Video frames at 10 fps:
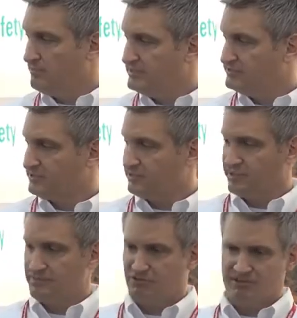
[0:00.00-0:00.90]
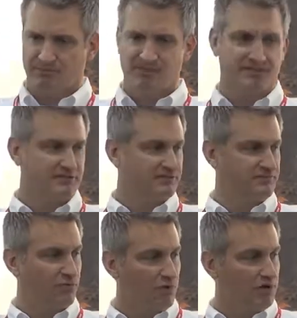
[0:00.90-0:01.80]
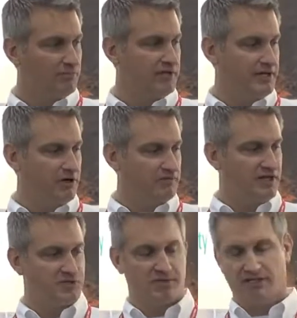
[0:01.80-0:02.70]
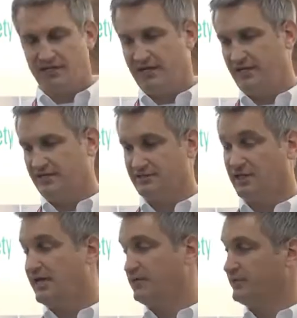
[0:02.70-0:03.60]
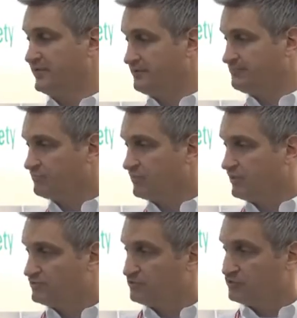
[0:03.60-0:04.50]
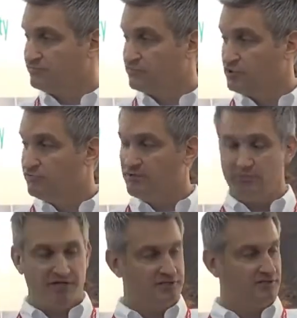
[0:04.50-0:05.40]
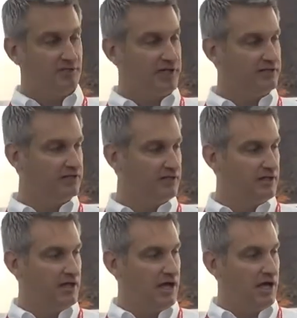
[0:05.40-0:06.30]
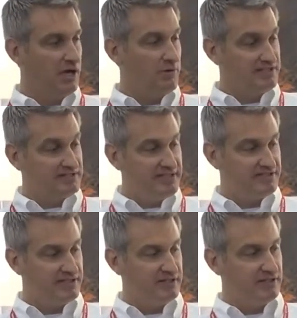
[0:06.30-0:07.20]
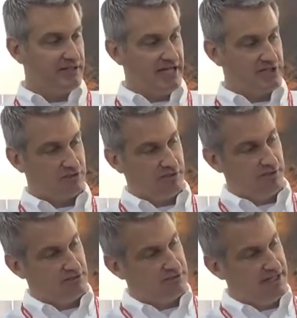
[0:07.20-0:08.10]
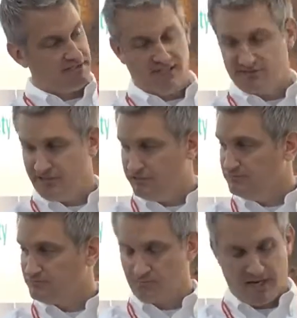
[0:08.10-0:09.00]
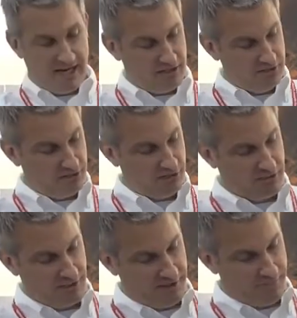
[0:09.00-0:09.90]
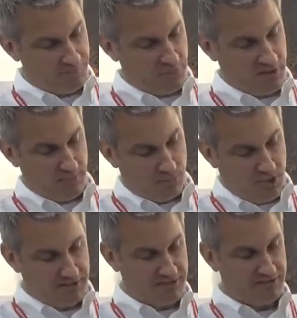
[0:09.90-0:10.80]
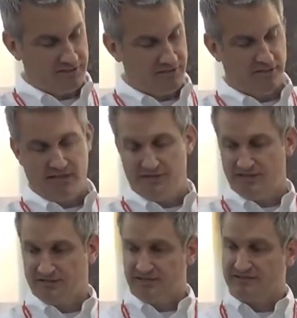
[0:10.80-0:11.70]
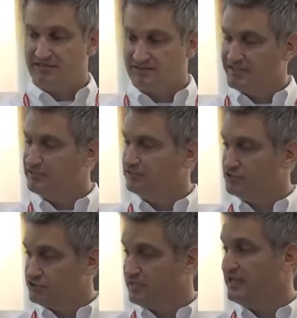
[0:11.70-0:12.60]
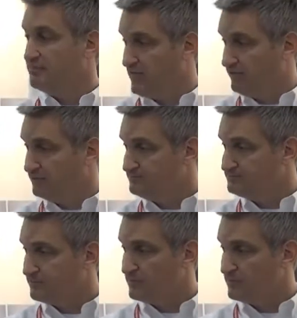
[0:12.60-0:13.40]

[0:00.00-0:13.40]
Basically, in the most simplistic form, an arc flash relay is a light relay. It's looking for an overabundance of light. When it sees it, it actually takes that signal back into the relay and it processes it, and then it sends out a signal to shut down power.